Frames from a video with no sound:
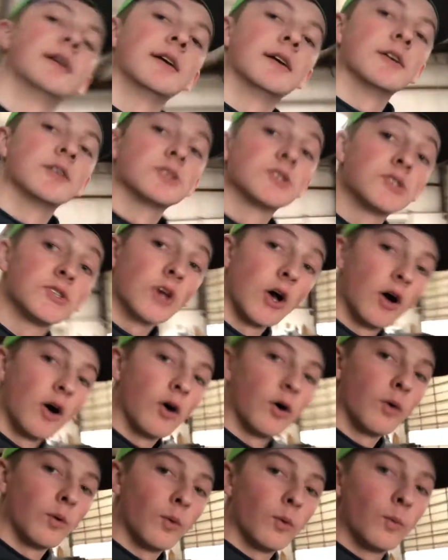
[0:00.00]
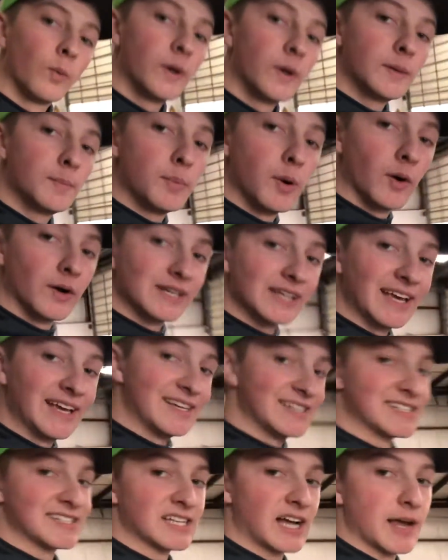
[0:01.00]
So we put a
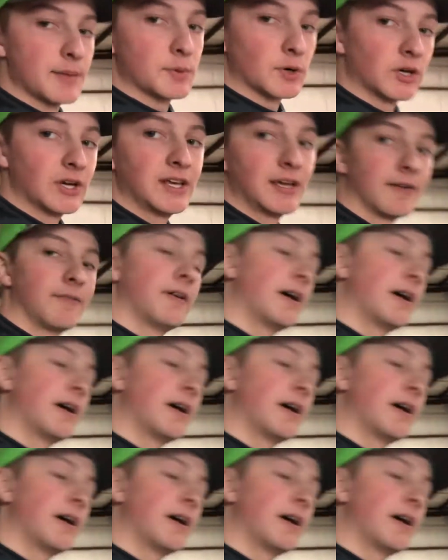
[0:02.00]
Sniper EFI